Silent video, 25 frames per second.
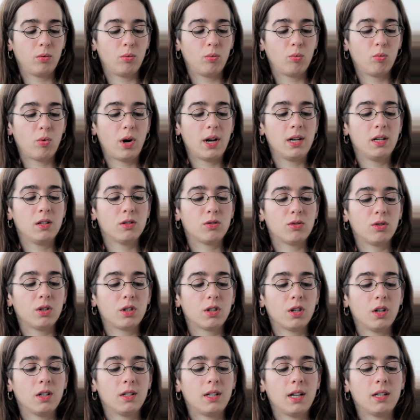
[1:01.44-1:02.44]
one
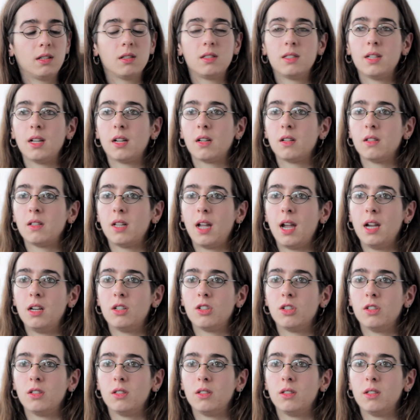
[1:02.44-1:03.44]
instruction that the second
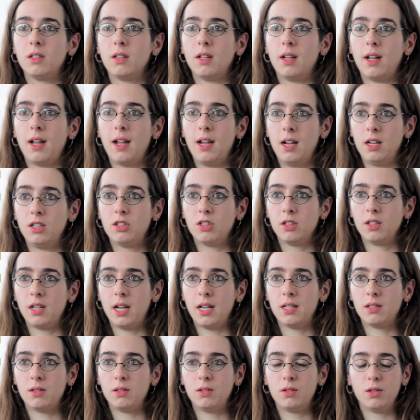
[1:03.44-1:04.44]
agent agent
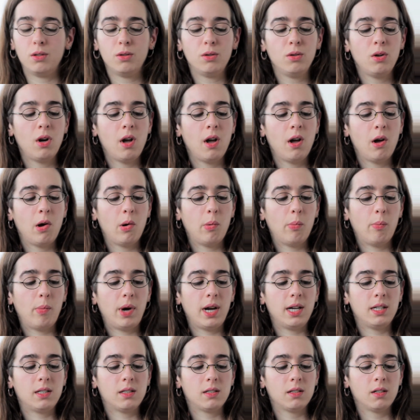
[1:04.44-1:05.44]
has to do
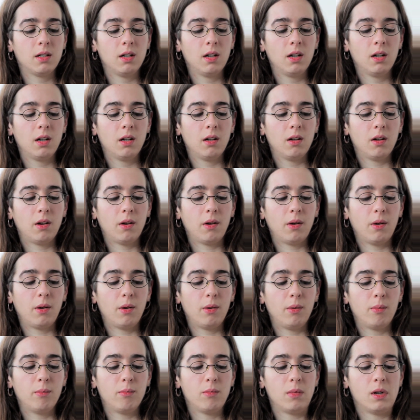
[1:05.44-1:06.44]
might
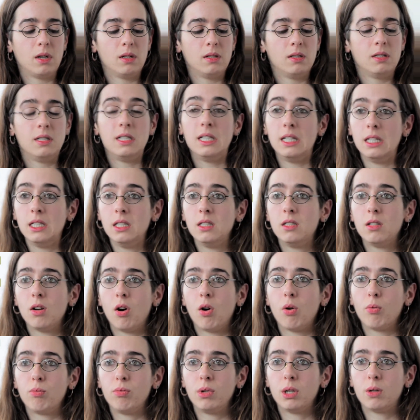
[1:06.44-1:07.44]
uh, need
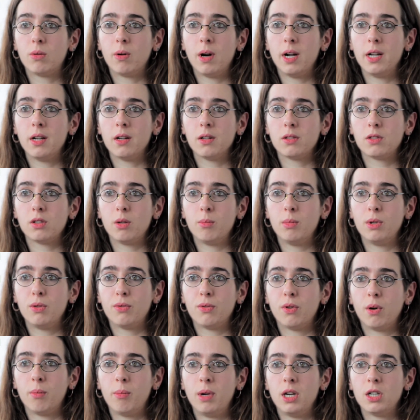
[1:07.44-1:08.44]
or require some
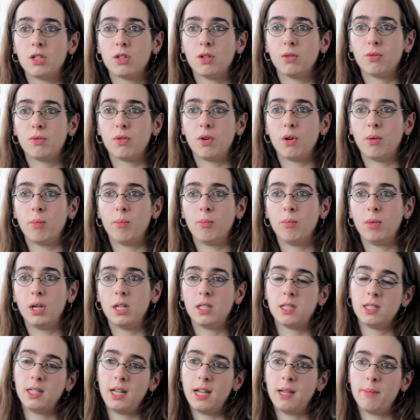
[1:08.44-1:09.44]
information from
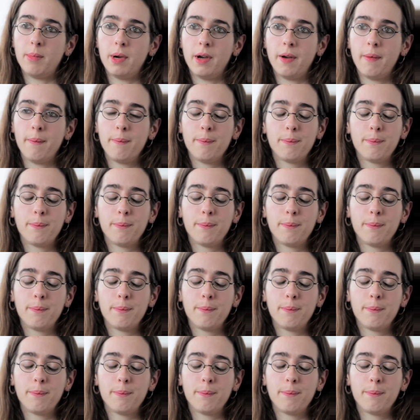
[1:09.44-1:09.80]
its neighbor.